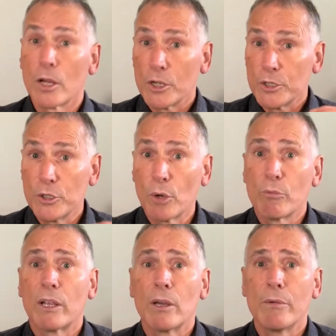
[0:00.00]

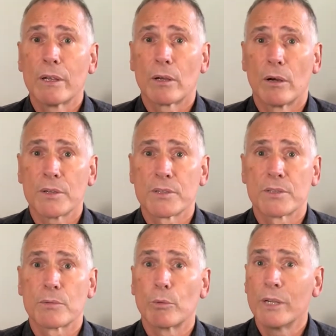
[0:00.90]
Non-recurring
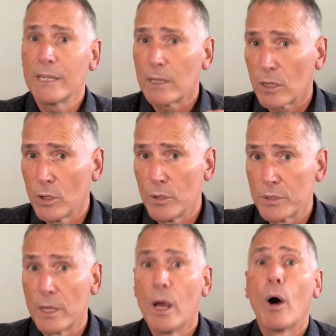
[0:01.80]
costs would include
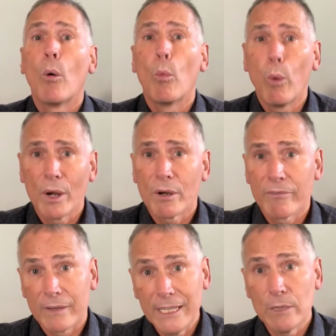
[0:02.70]
one-off
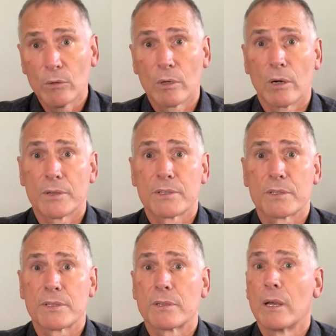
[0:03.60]
legal
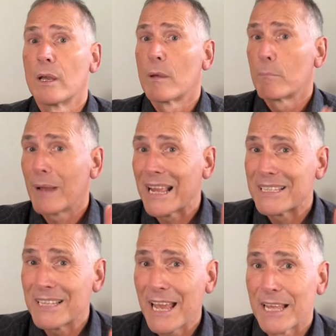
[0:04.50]
costs, bad
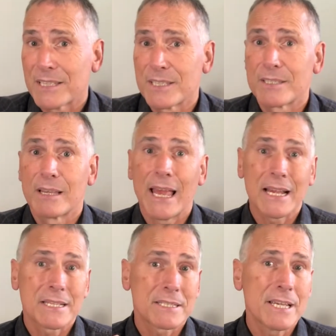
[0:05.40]
debts,
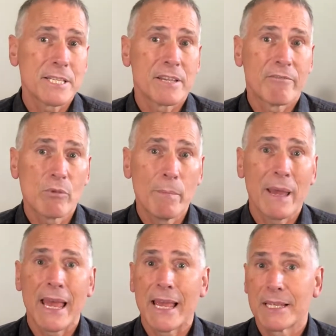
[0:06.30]
excessive
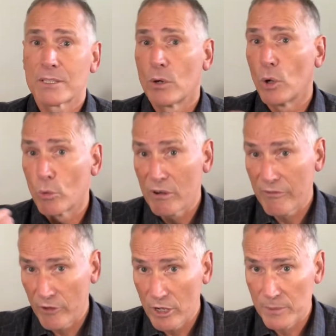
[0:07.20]
repairs or
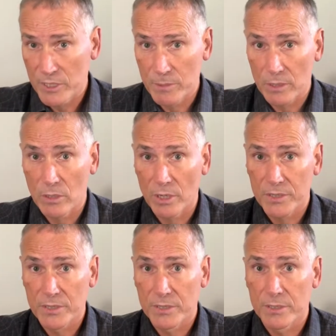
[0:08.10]
refurbishment
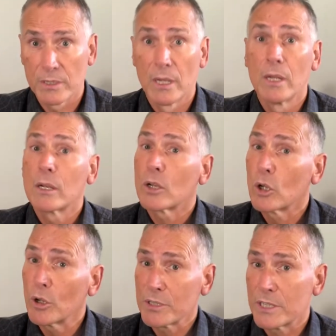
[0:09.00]
costs,
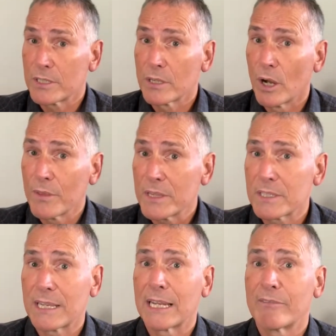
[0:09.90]
losses on the
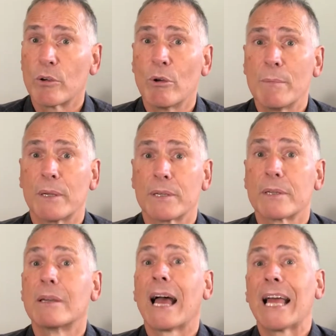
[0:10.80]
sale of equipment,
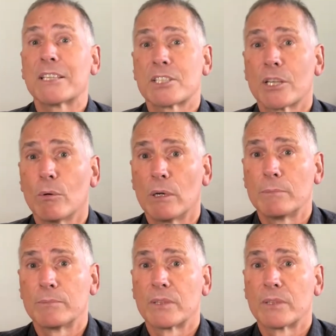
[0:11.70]
and so on.